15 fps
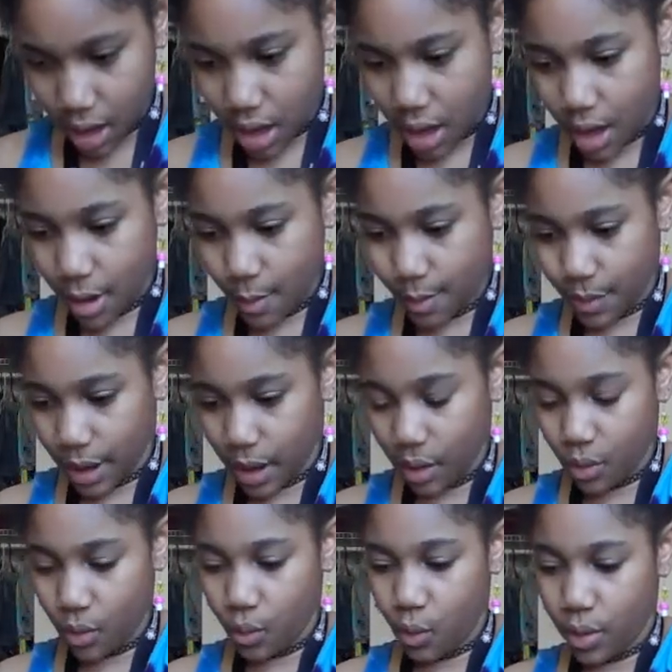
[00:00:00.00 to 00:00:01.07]

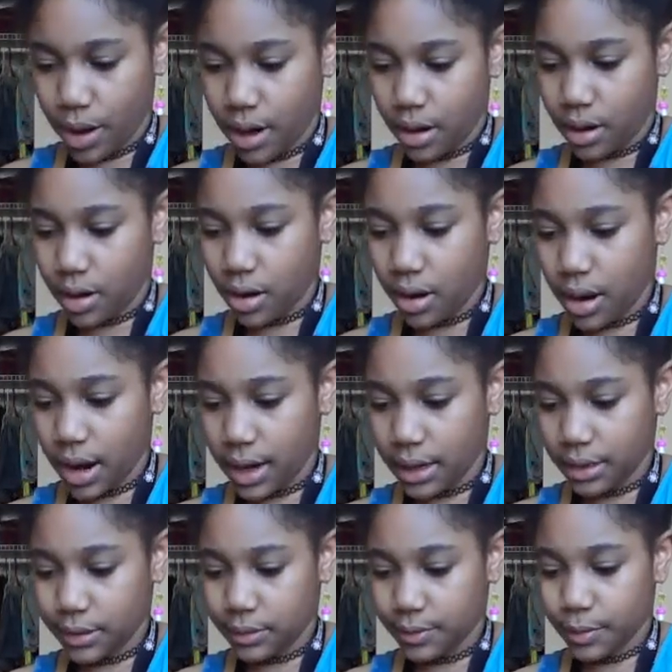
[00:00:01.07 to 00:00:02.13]
about where I
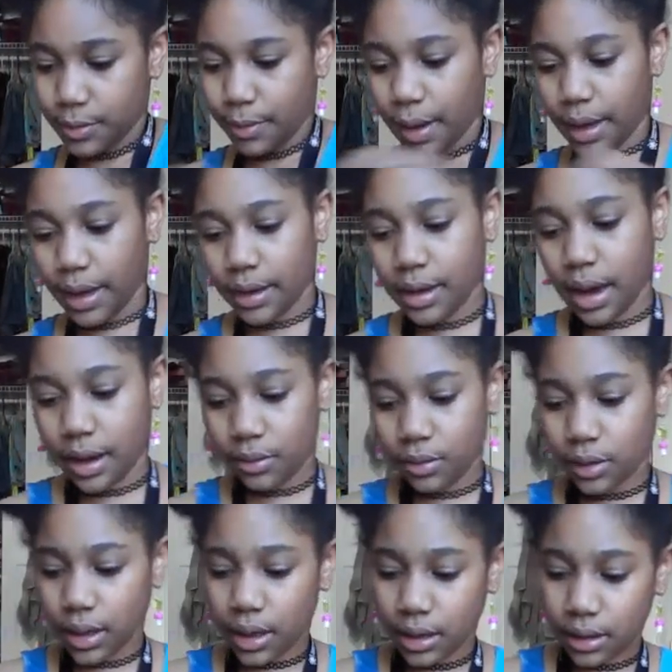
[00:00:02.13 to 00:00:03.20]
need to put my
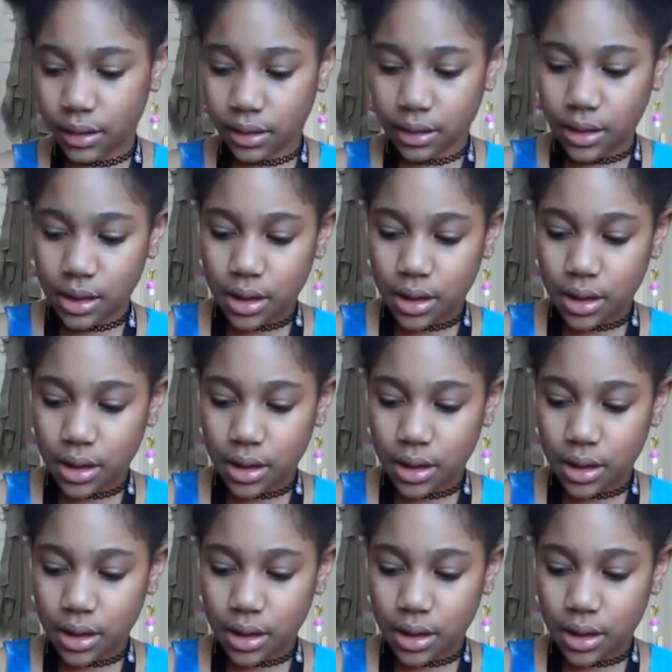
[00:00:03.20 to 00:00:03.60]
outline,